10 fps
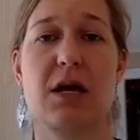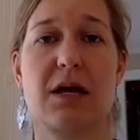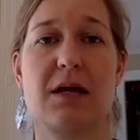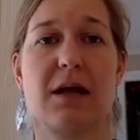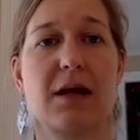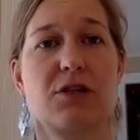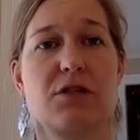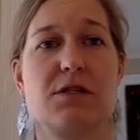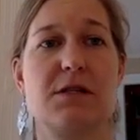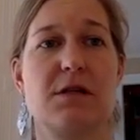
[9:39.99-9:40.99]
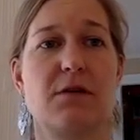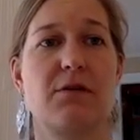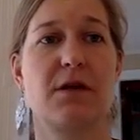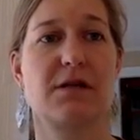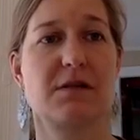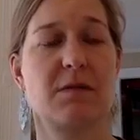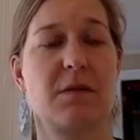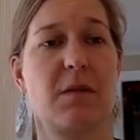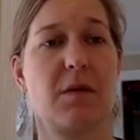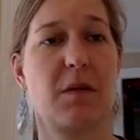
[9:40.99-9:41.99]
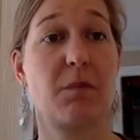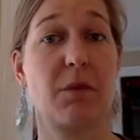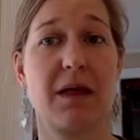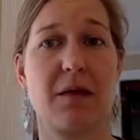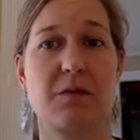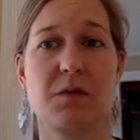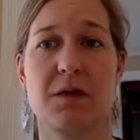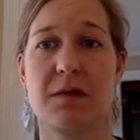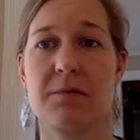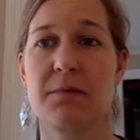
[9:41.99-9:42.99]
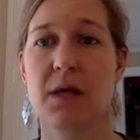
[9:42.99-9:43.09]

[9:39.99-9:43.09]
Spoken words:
in and actually see their friends and maybe even play games with them.